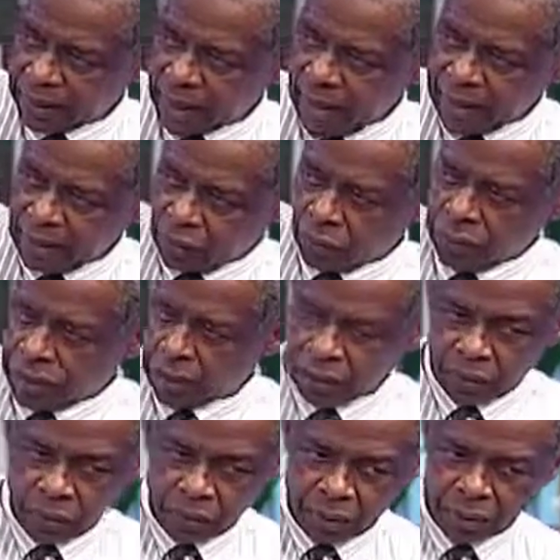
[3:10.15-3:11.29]
I go in a
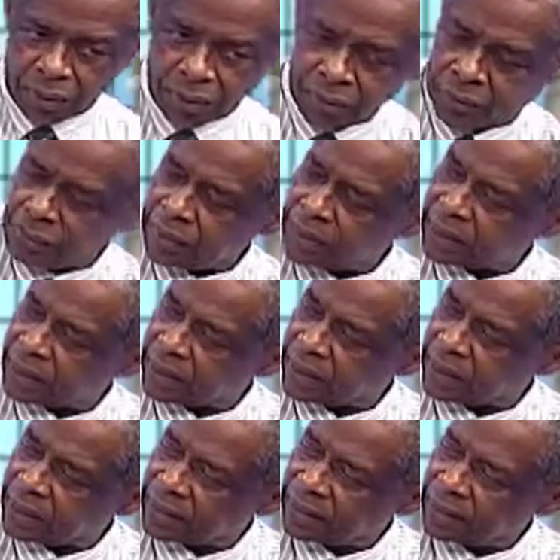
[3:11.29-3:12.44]
corner and I do this, and then
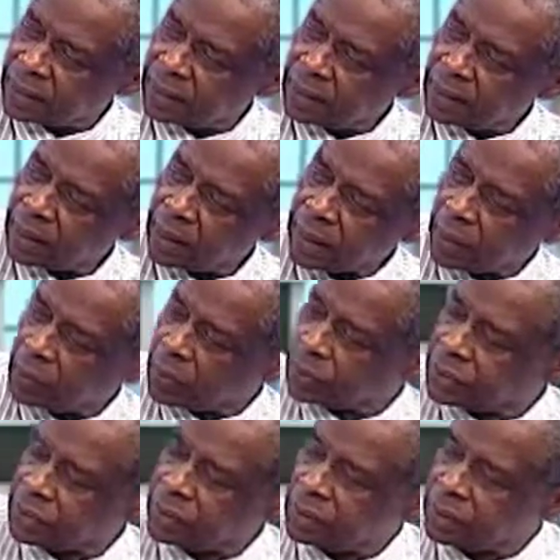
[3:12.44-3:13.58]
I say, I want
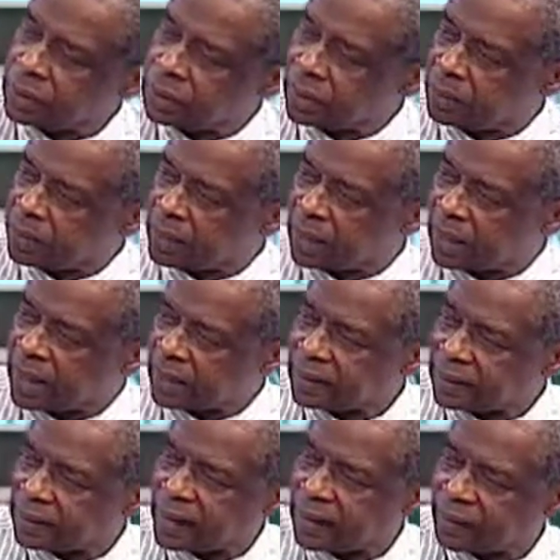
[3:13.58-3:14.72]
you to build
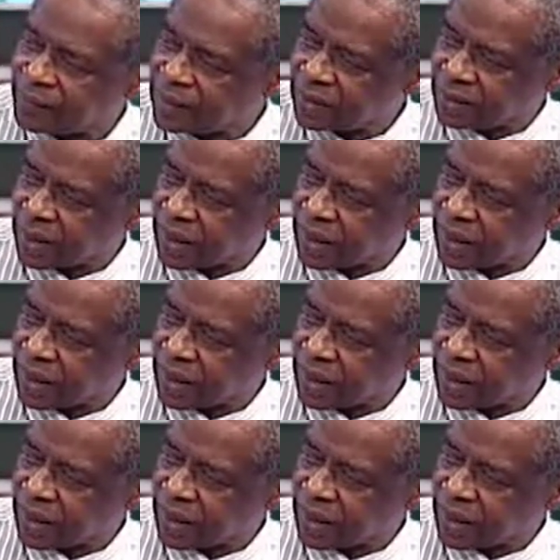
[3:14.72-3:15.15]
that I have designed.